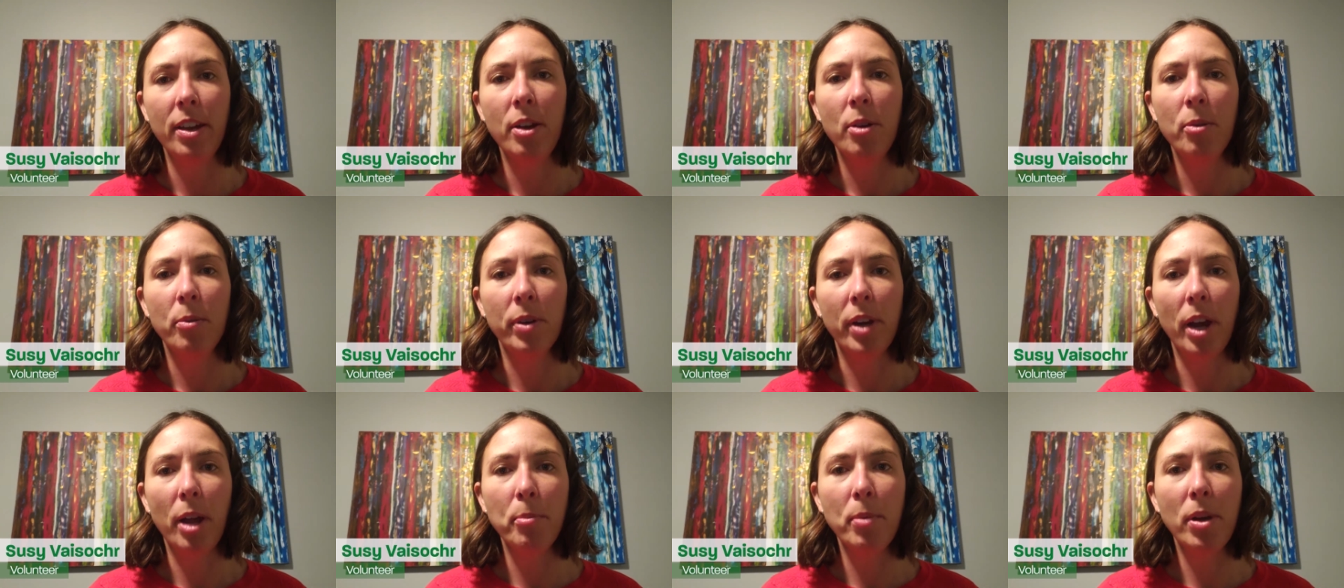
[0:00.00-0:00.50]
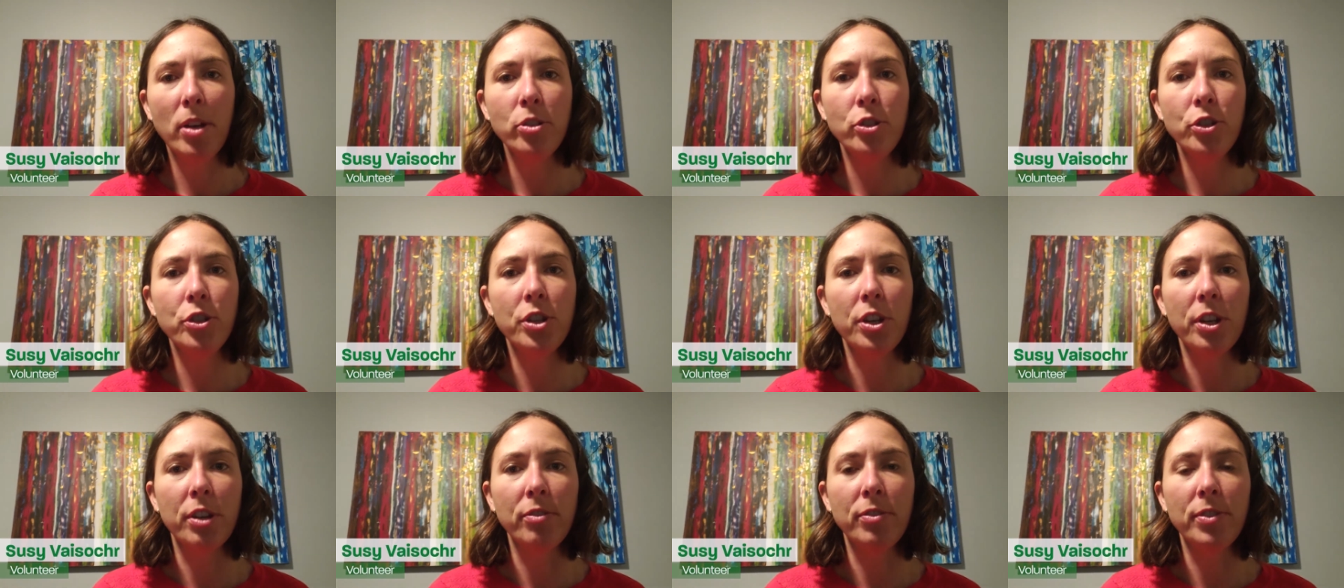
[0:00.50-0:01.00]
When I'm on
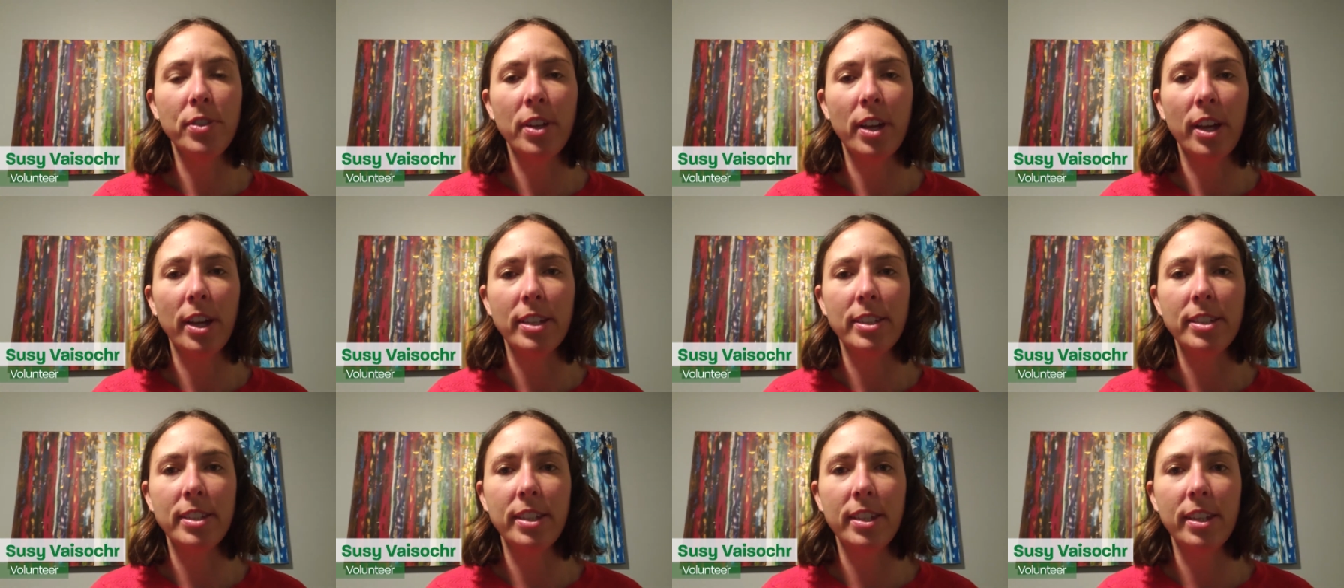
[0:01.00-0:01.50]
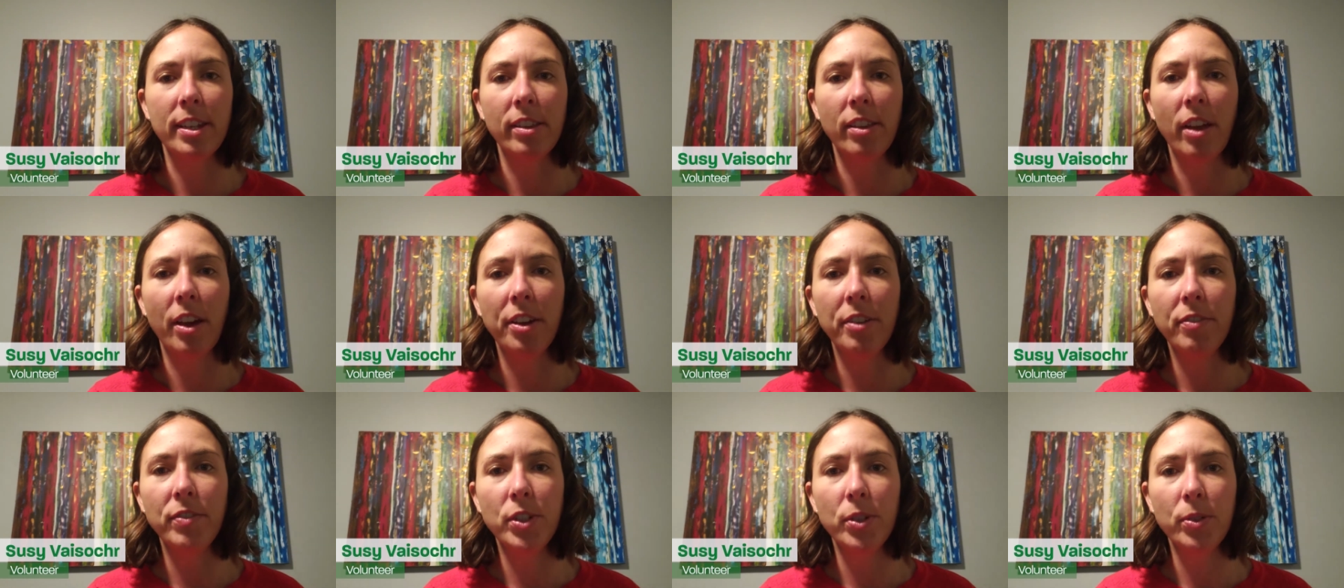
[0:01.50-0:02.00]
shift, I see a
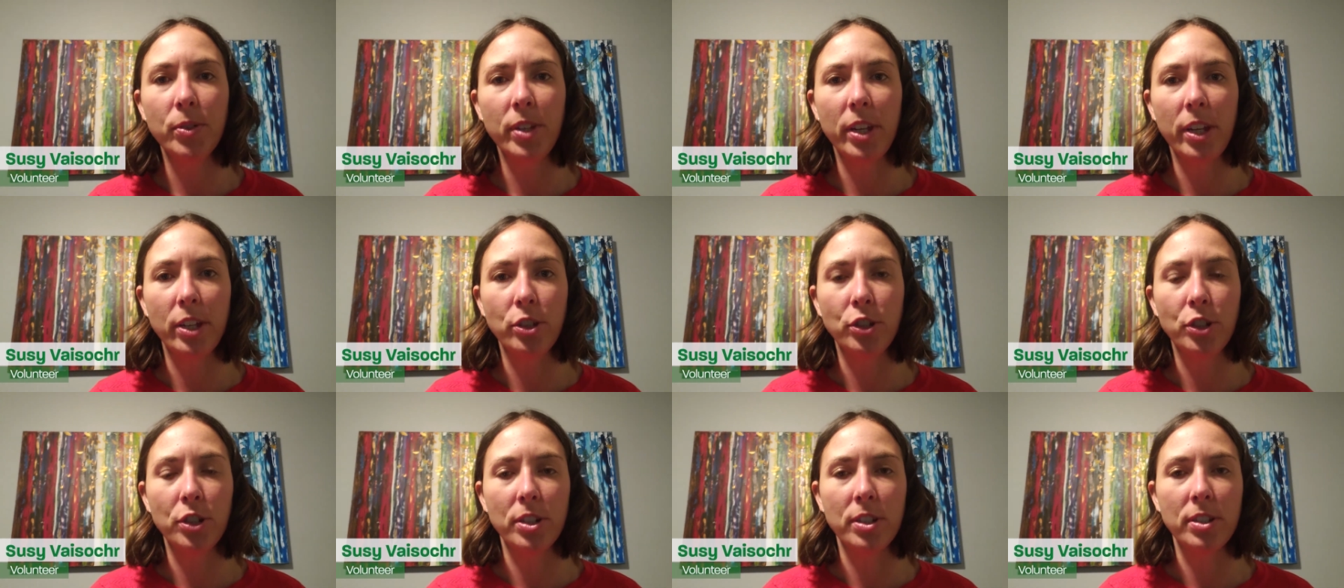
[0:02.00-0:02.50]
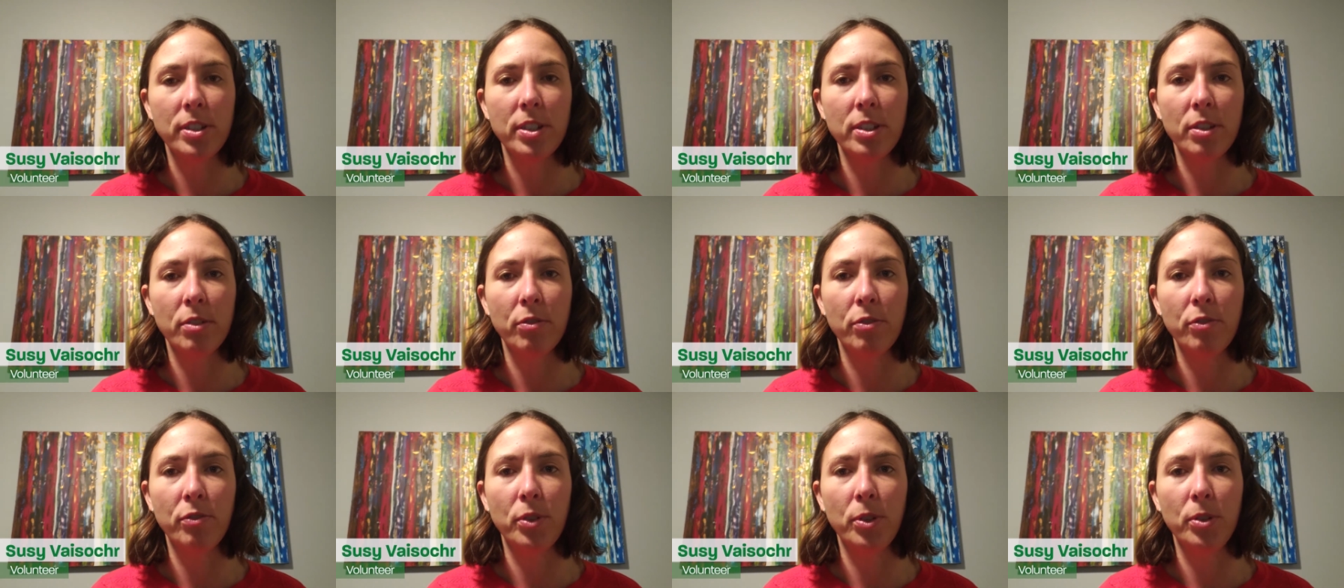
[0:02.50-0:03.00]
lot of donations of
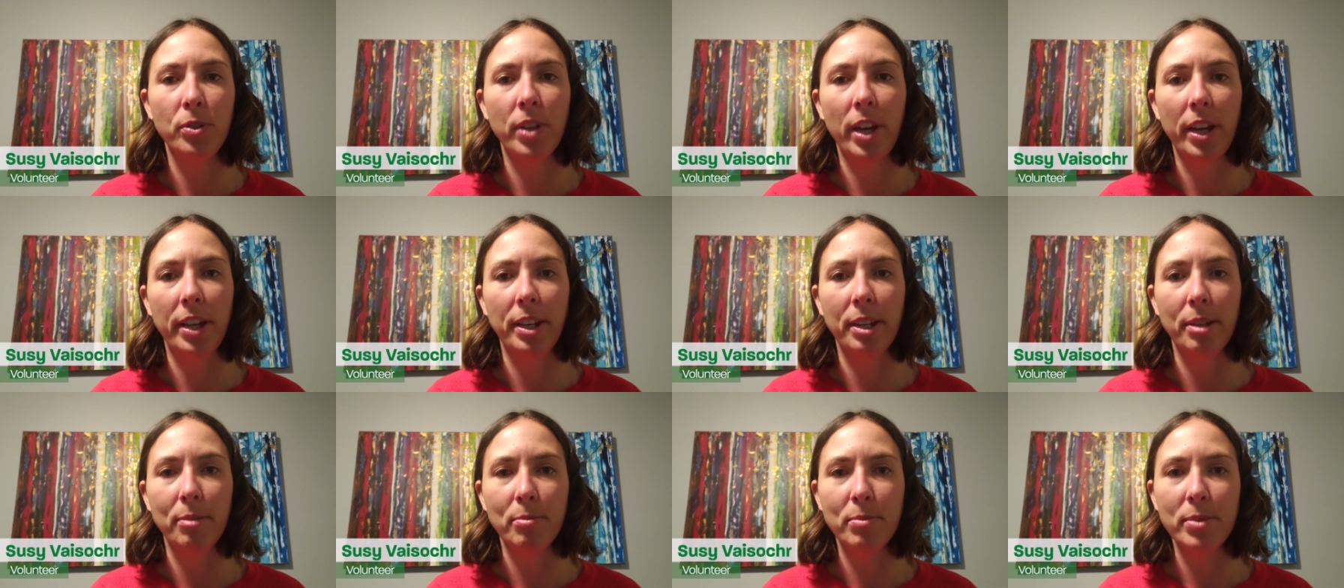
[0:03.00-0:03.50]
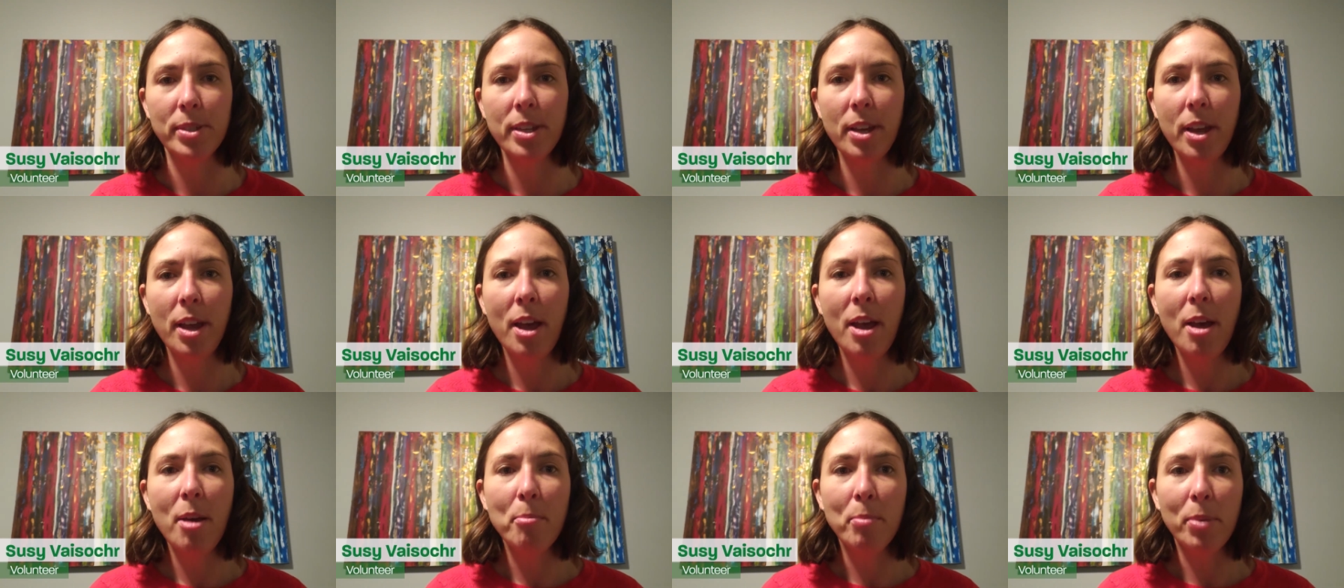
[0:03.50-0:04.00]
food items,
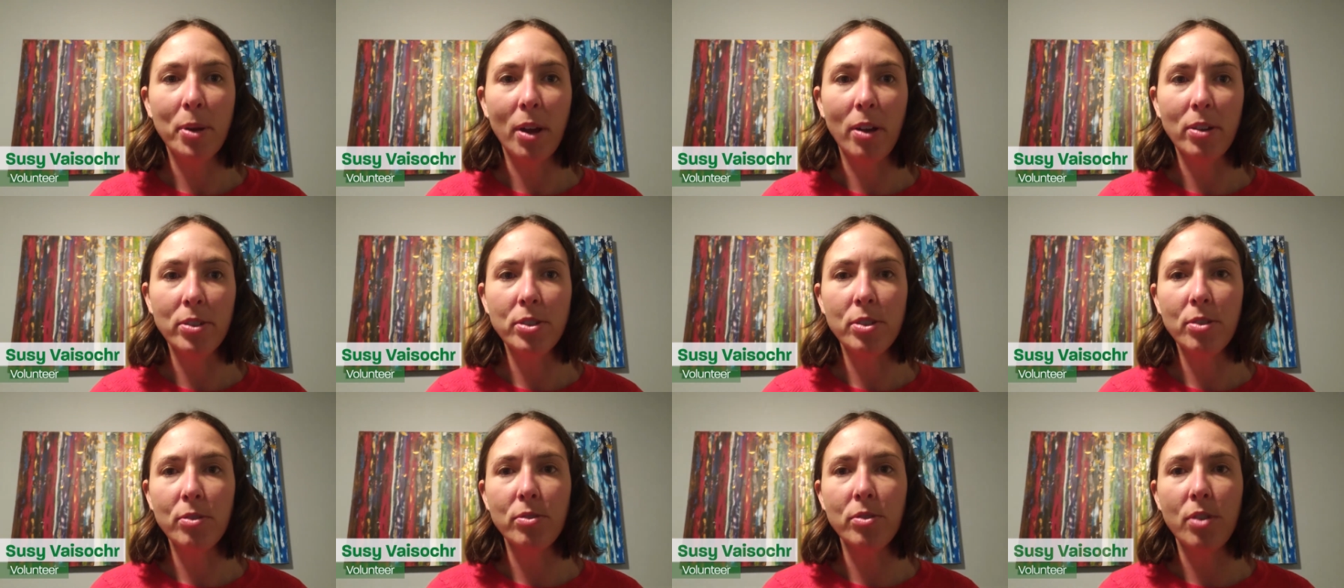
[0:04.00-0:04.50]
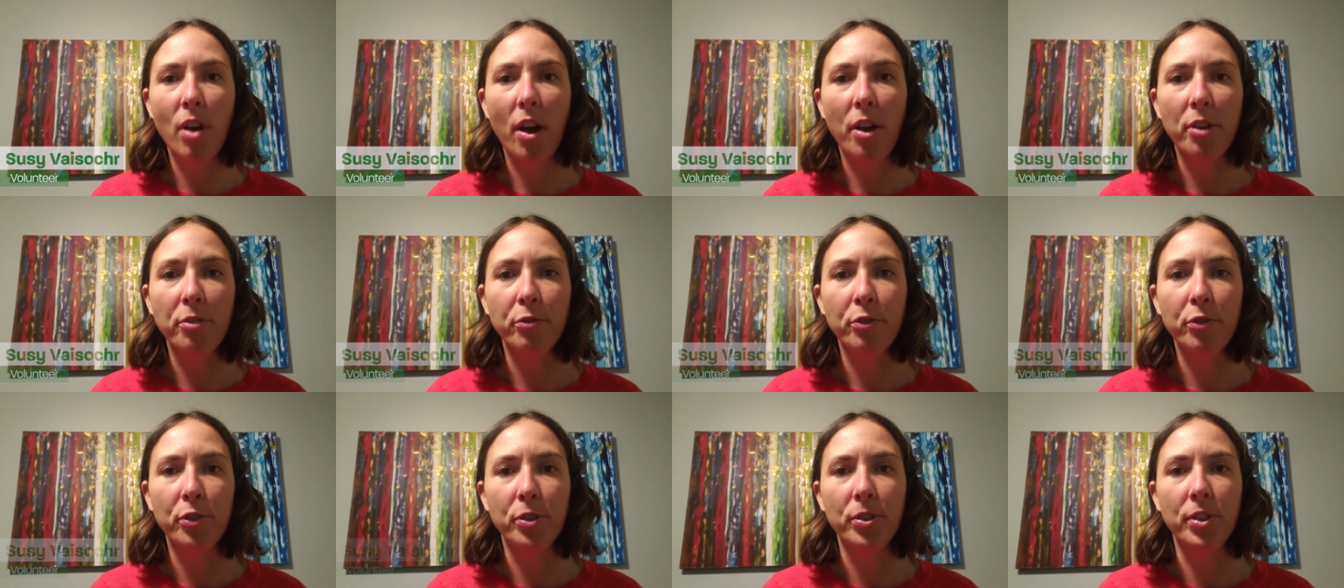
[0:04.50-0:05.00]
but also
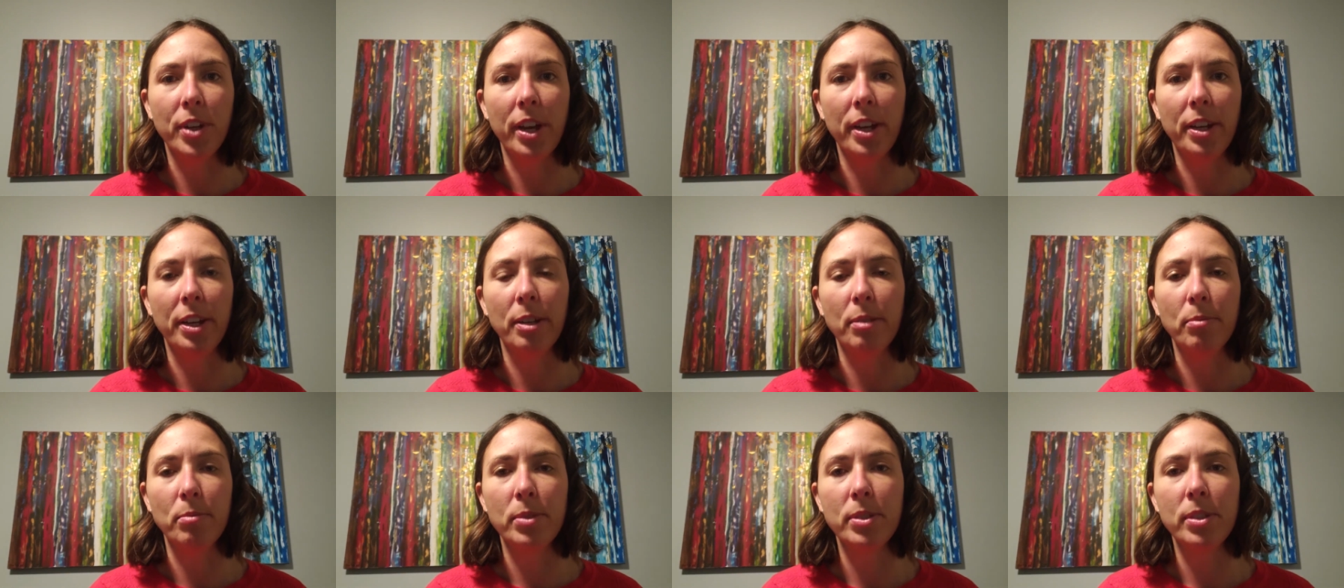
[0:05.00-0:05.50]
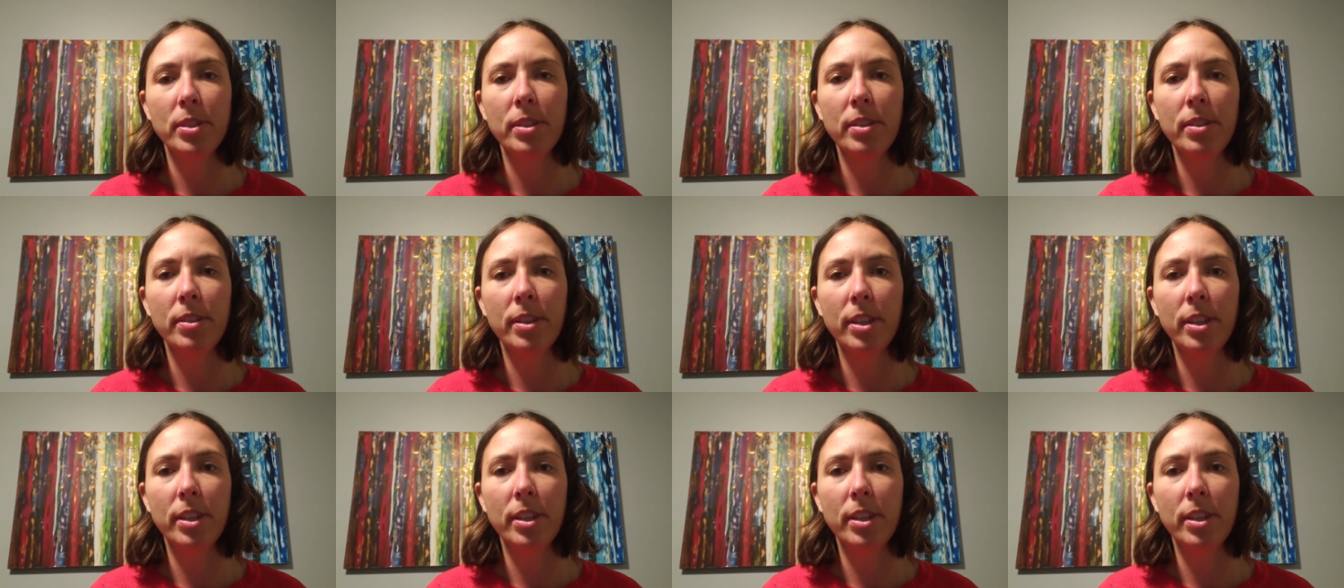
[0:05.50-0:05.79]
non-food items.